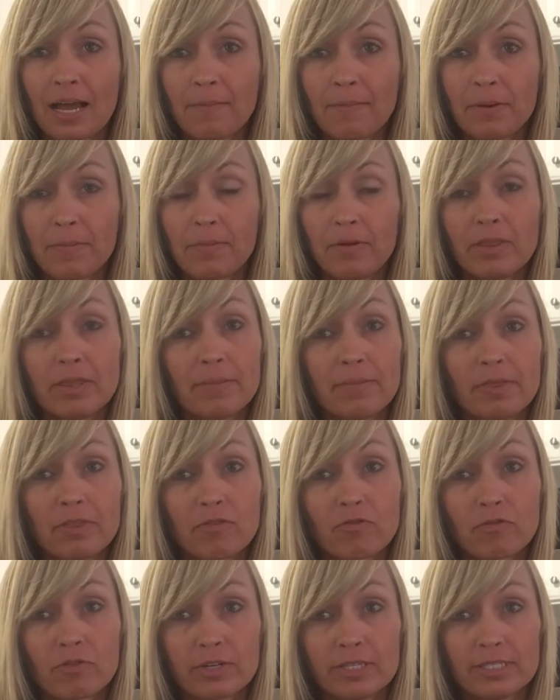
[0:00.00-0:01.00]
I'm going to put them in
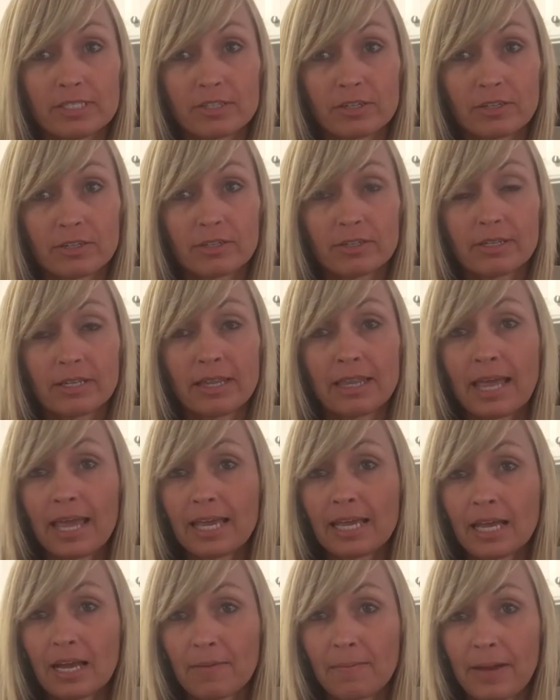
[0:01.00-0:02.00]
the freezer.
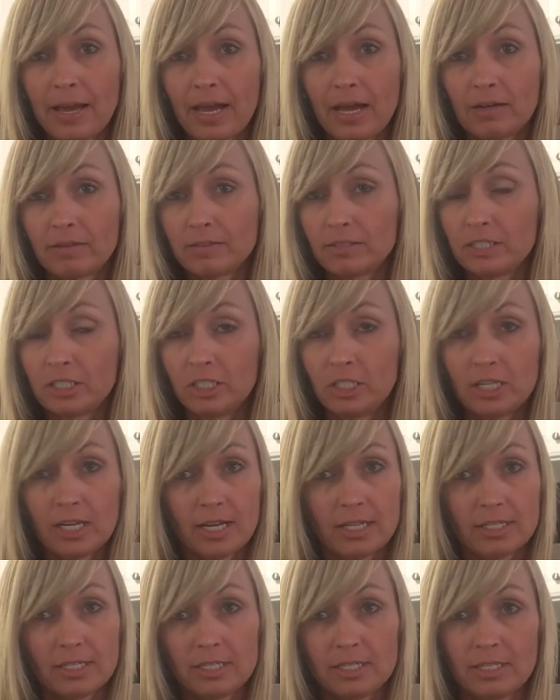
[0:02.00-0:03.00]
They come out
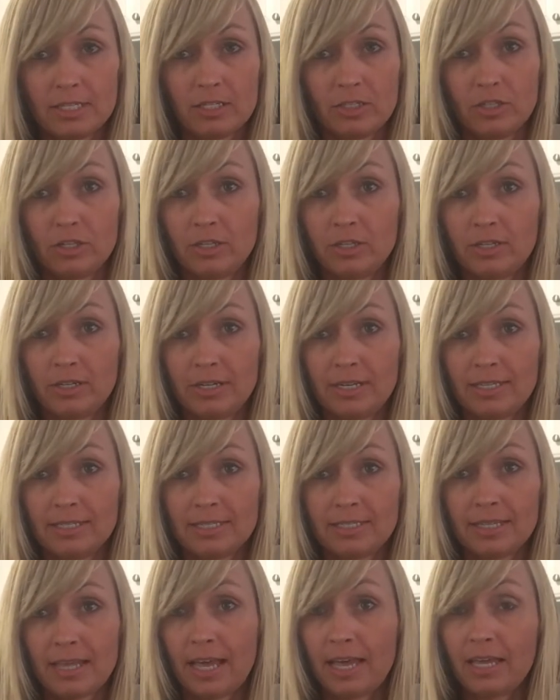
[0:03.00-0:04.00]
just as good
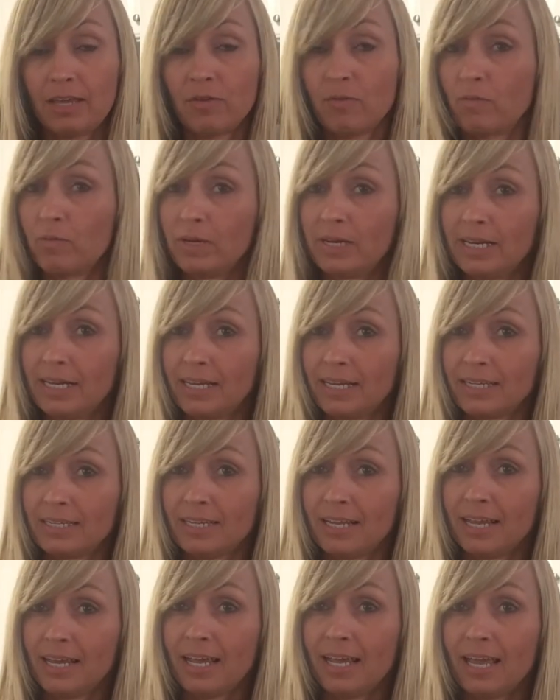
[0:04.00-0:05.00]
as they went in,
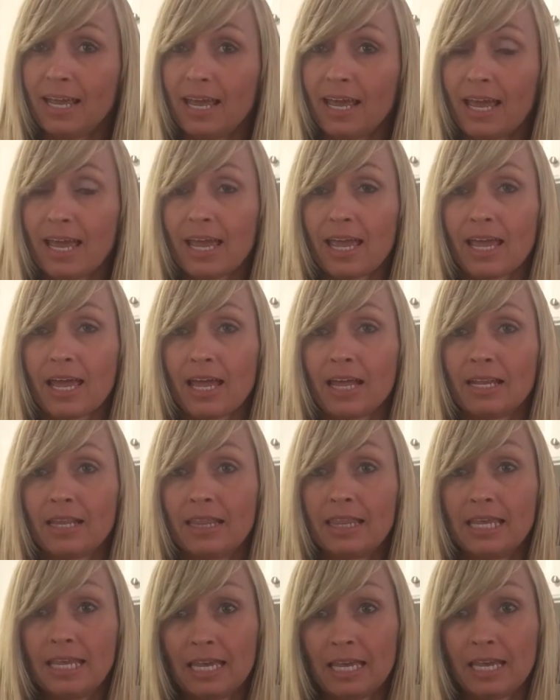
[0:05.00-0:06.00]

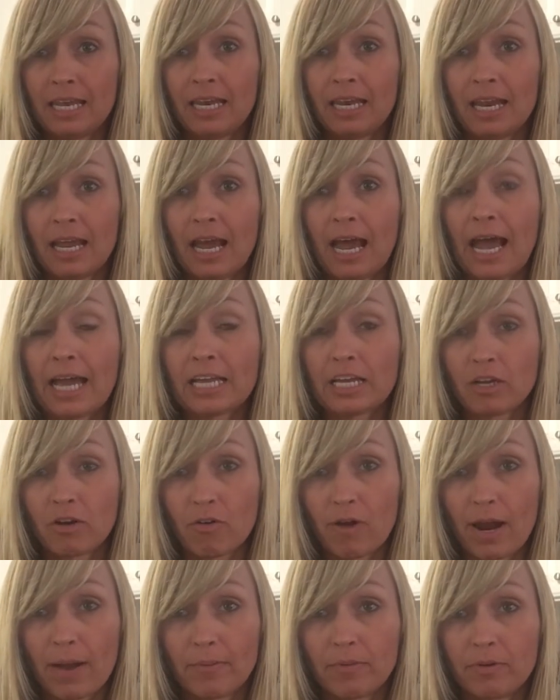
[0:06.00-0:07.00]
and then I can
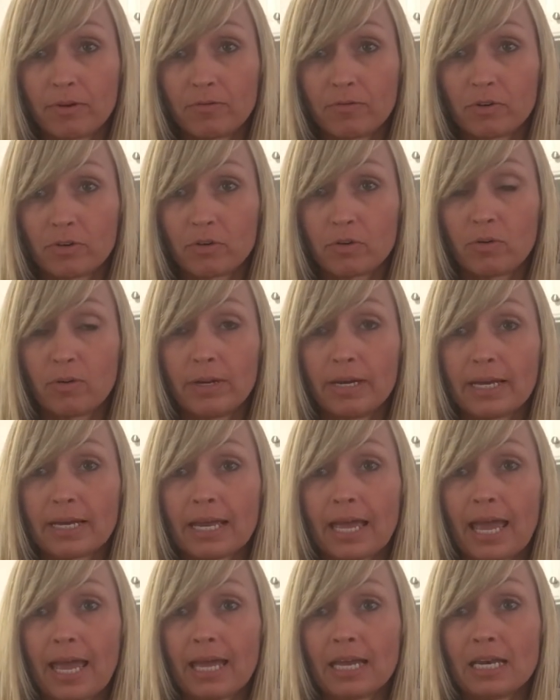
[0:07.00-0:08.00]
grab one real
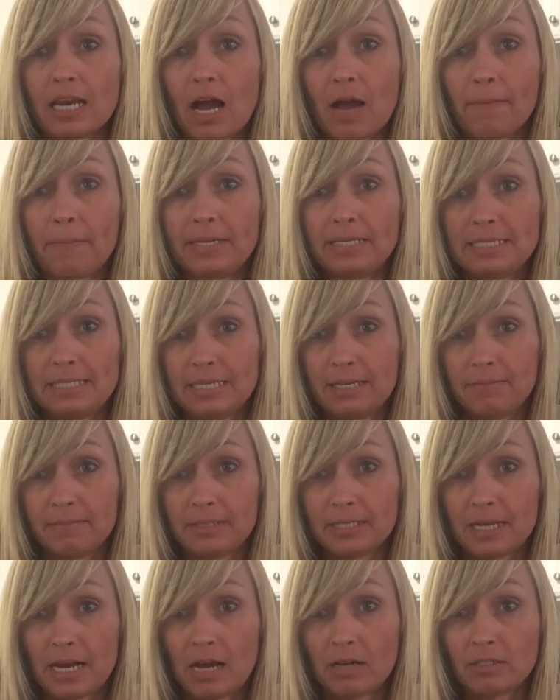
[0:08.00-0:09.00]
quick and not be
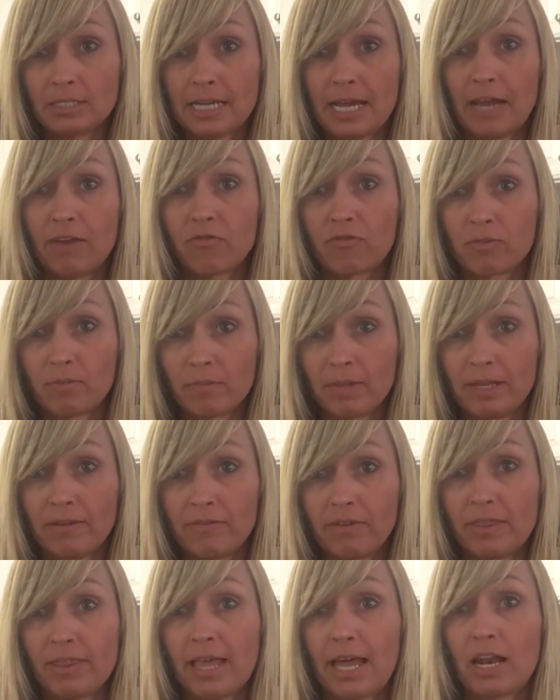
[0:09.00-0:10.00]
tempted all day from
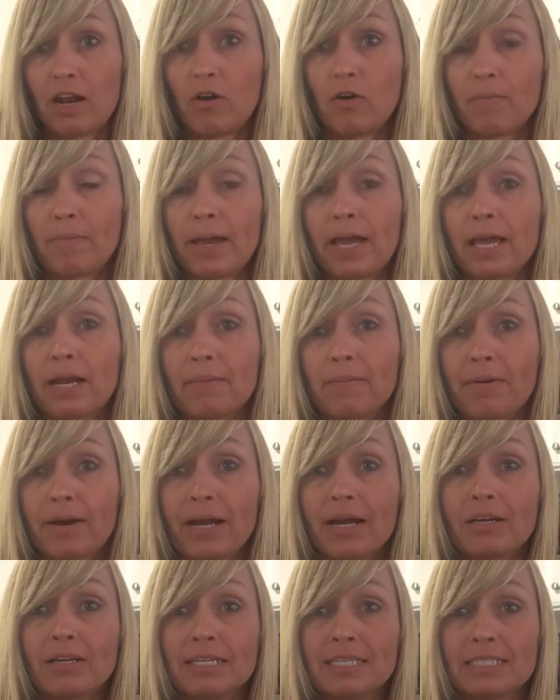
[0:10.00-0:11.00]
leaving that whole pan of
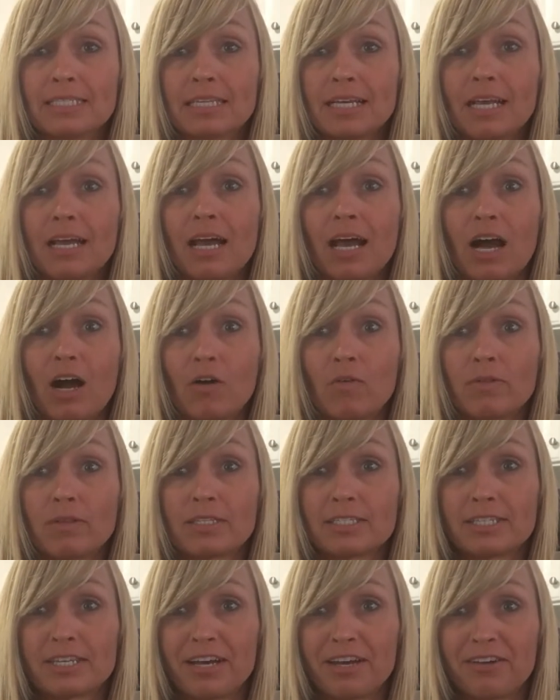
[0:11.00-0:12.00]
brownies on
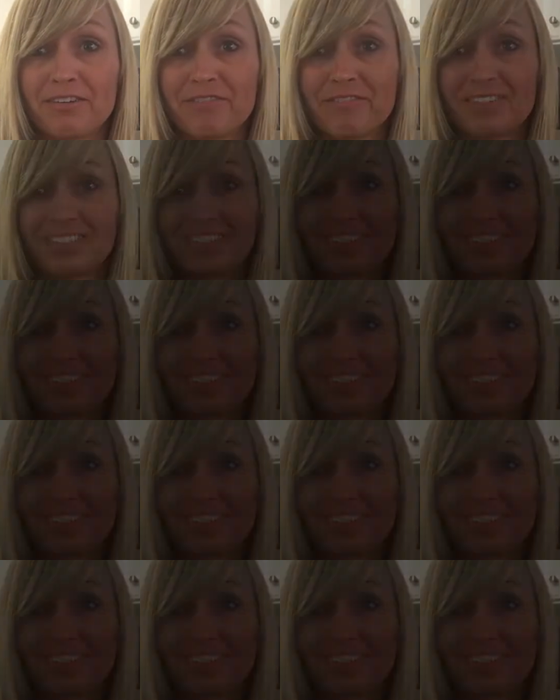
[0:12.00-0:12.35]
the stove.